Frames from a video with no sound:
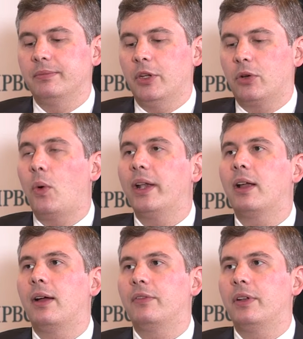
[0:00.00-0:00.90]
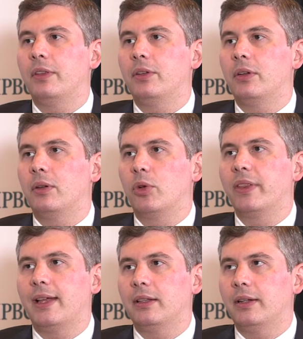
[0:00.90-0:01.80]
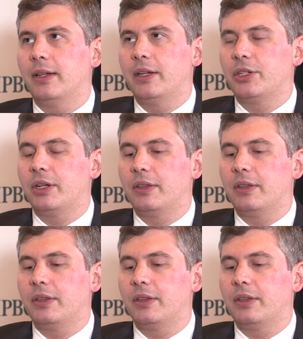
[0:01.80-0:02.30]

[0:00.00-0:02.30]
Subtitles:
they're quite confident that you're going to bring that litigation,